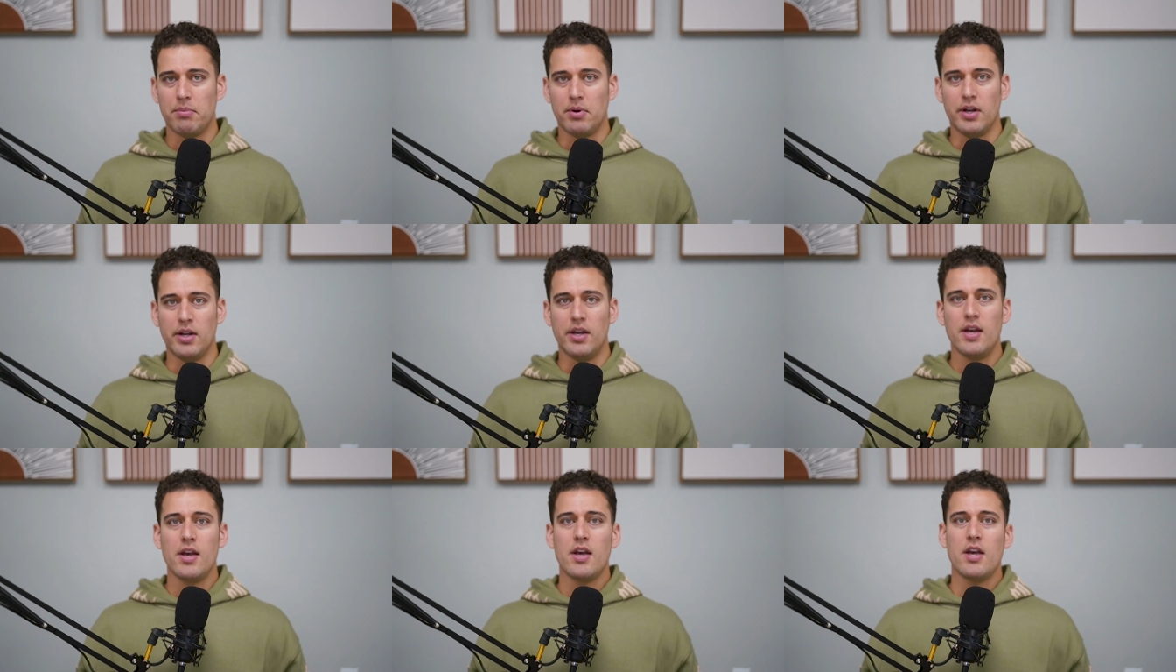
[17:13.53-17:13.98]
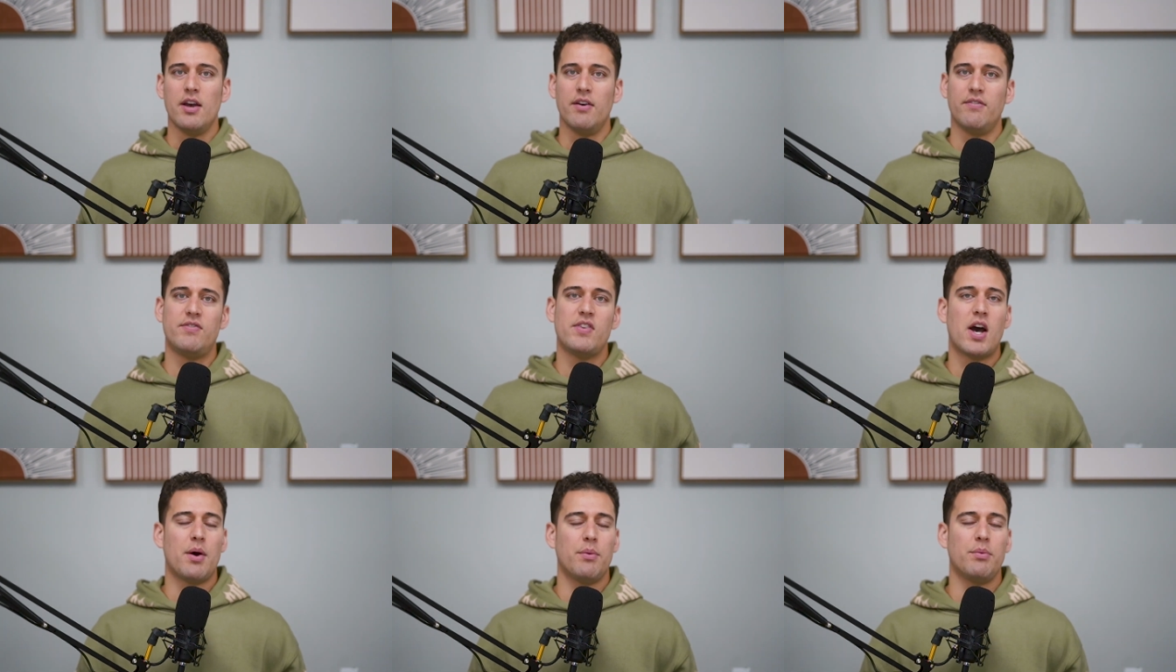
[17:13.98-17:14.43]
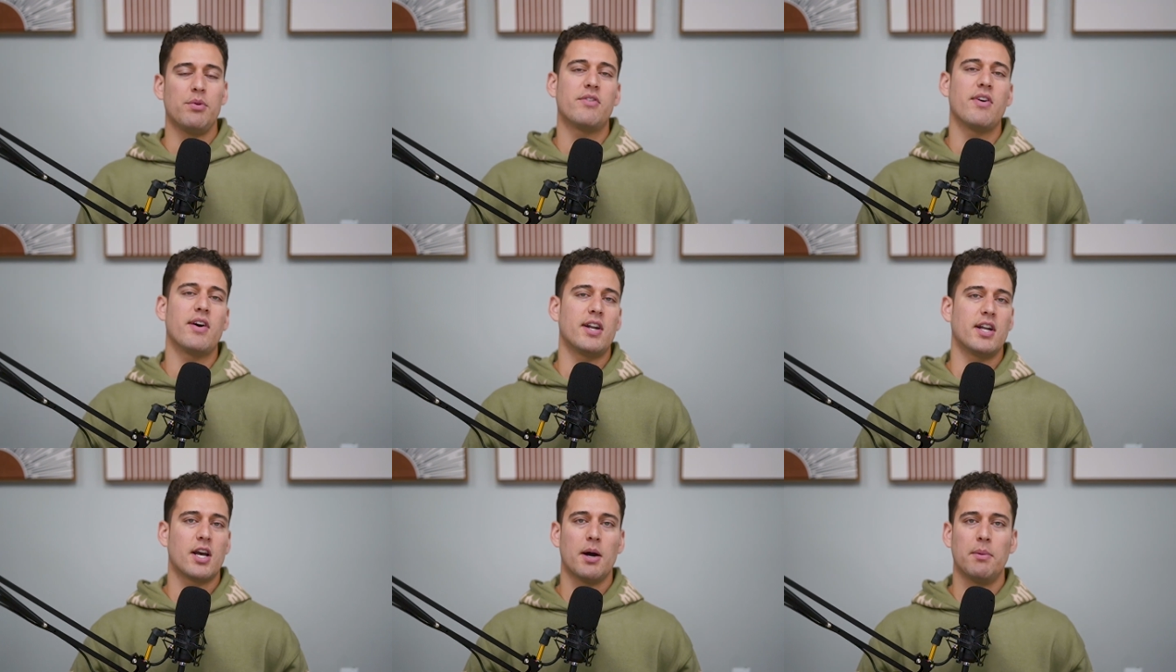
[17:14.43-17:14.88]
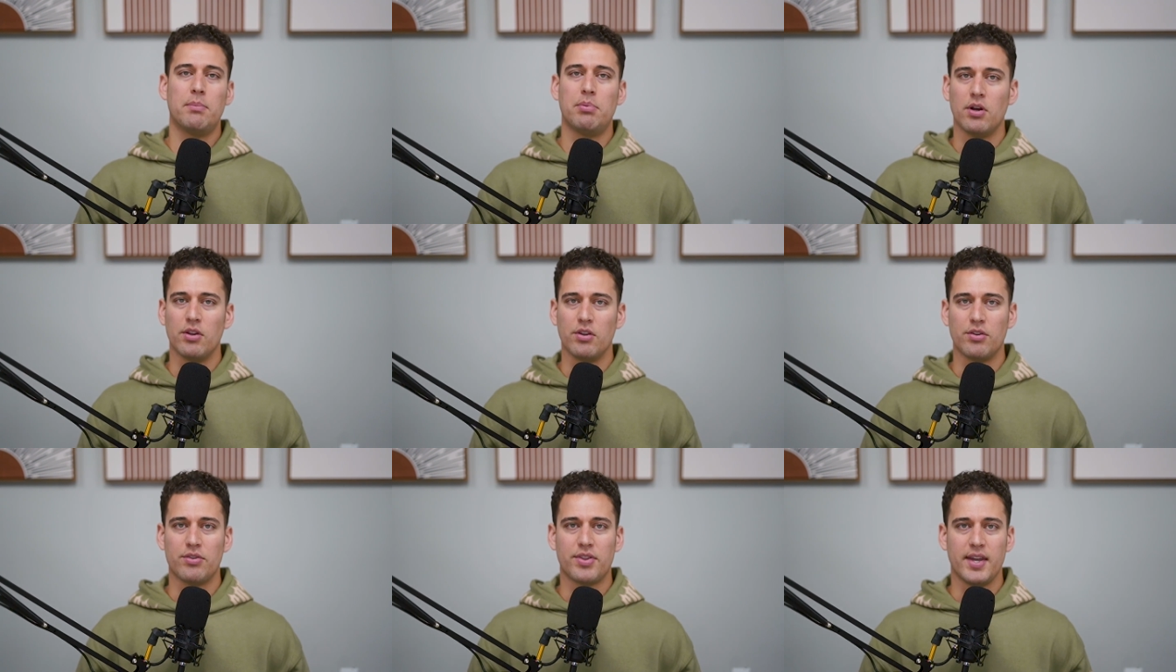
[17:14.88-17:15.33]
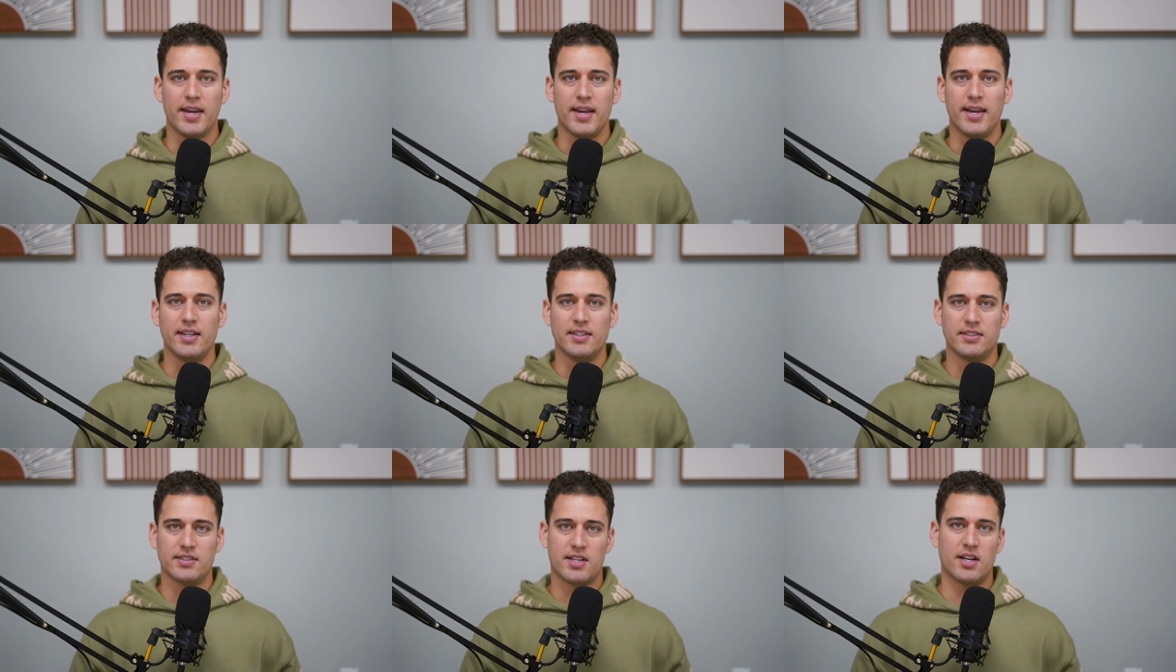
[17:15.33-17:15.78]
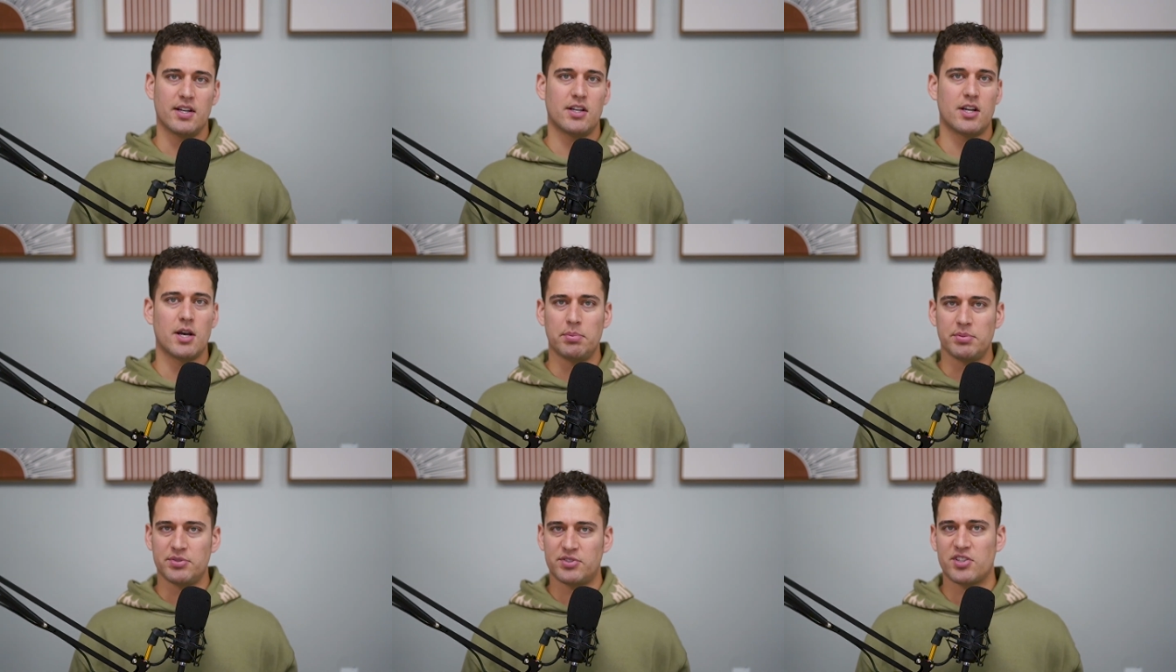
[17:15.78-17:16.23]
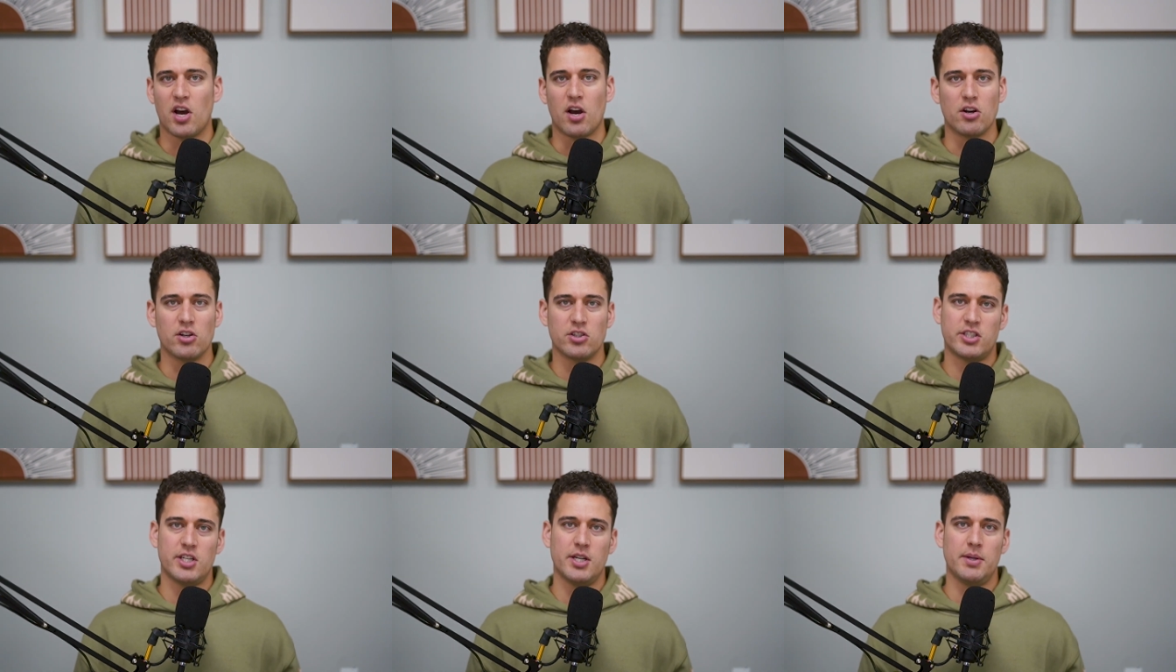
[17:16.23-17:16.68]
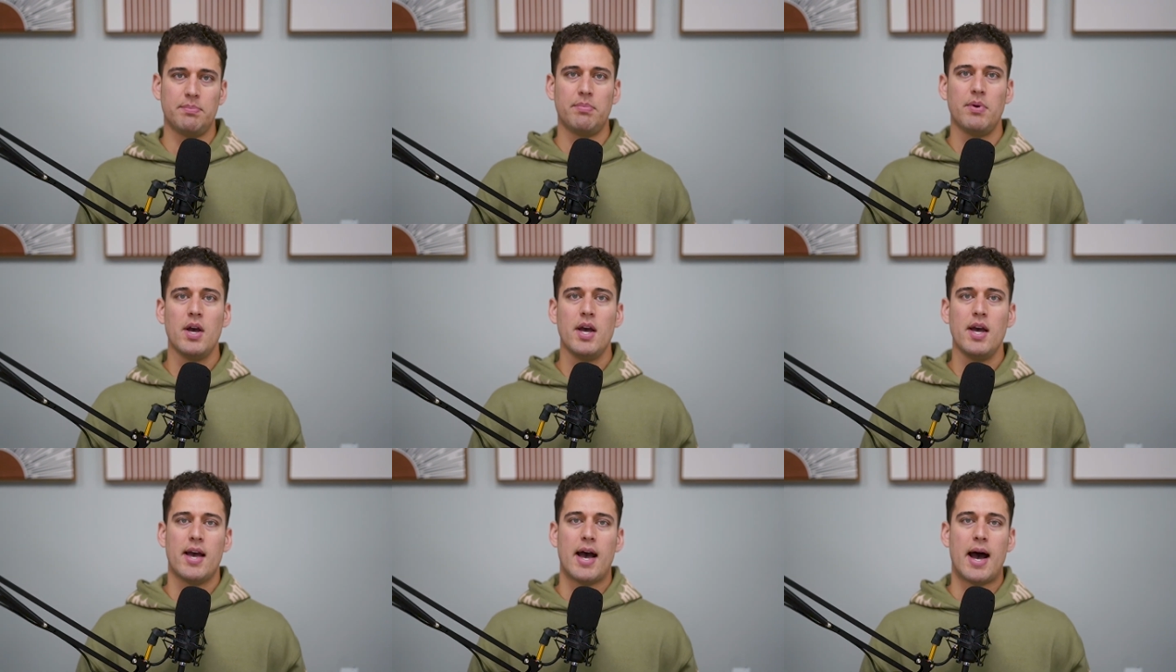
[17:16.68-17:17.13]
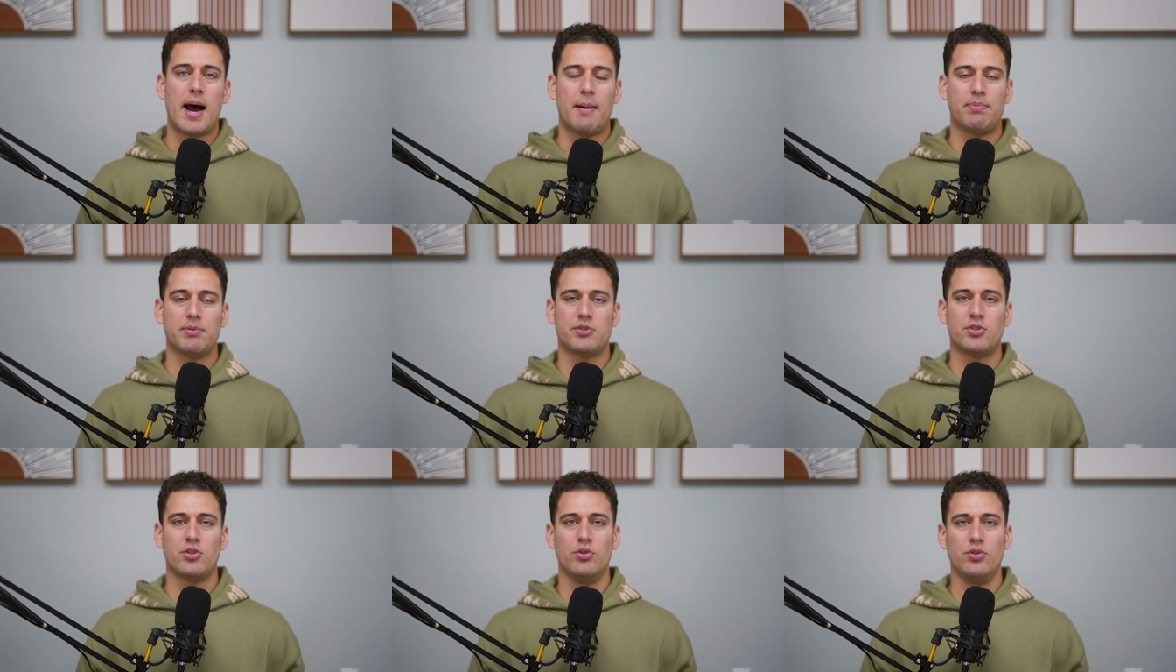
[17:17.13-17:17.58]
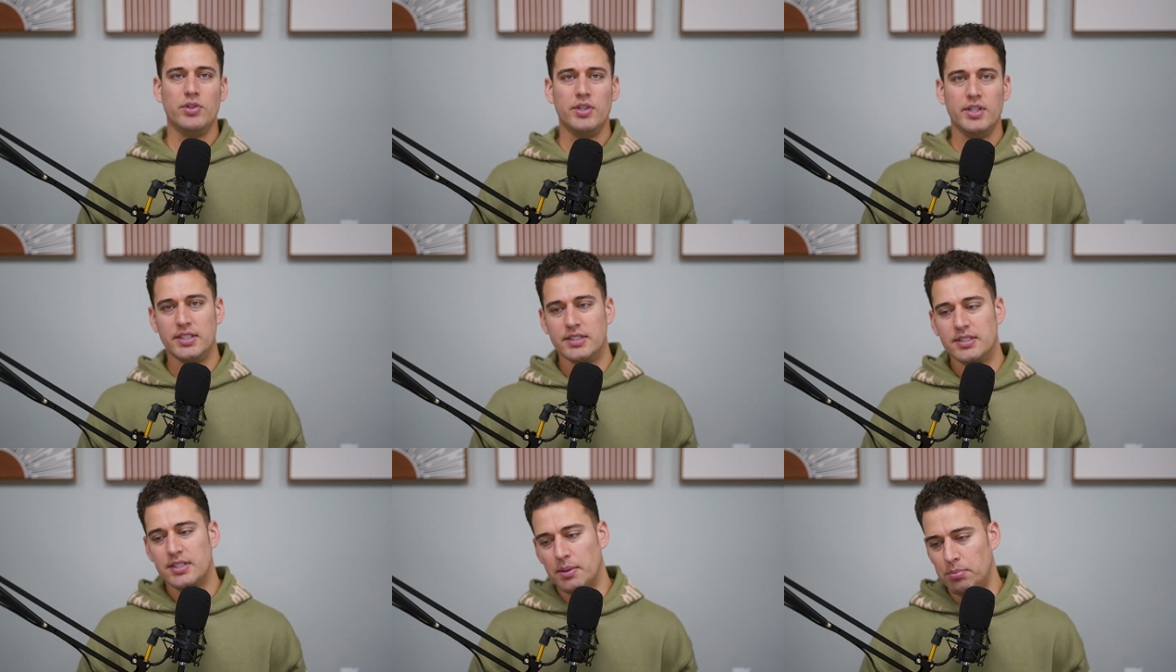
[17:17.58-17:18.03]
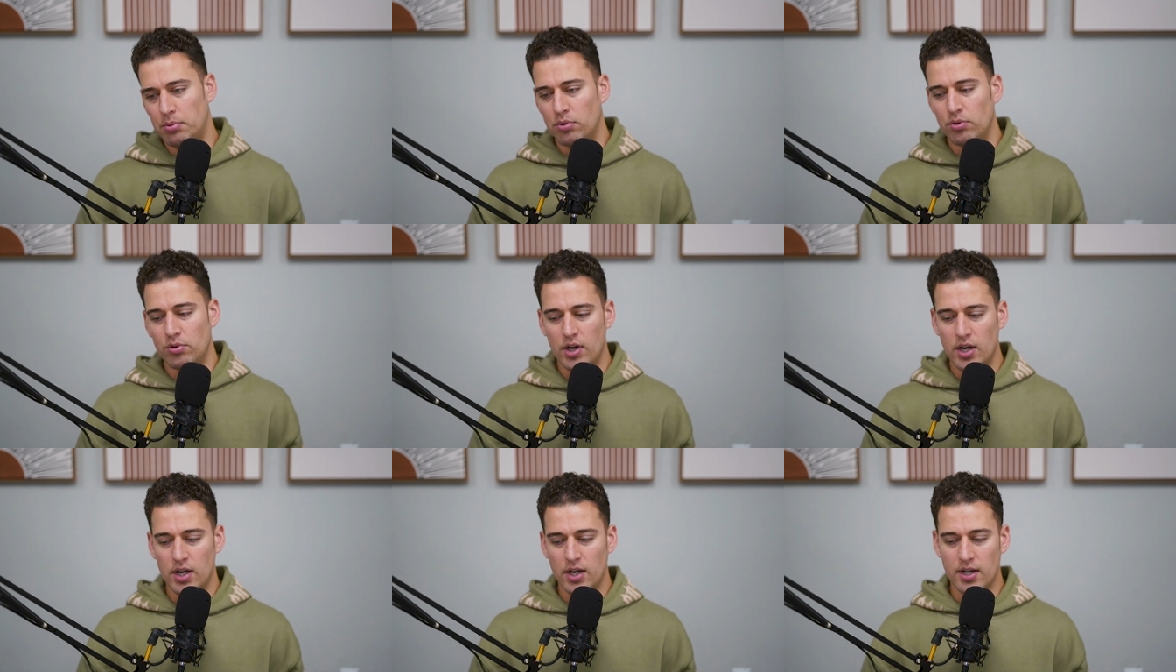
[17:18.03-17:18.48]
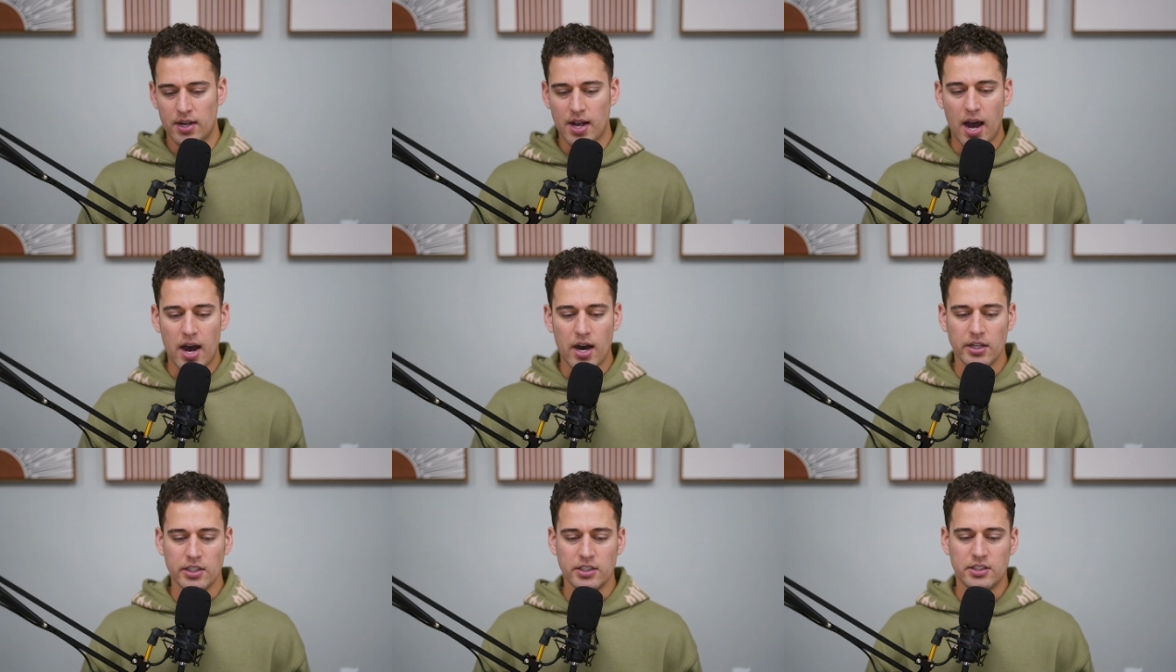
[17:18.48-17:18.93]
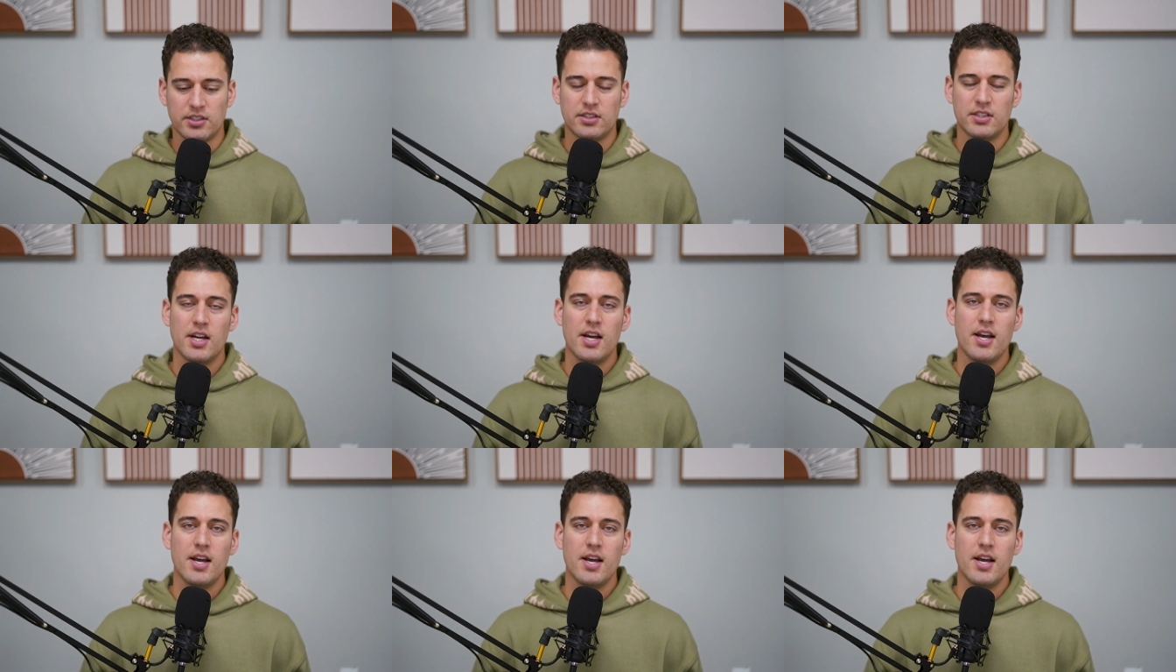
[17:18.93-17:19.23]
But if not, we've got a couple other things, a couple scholarship opportunities, a couple college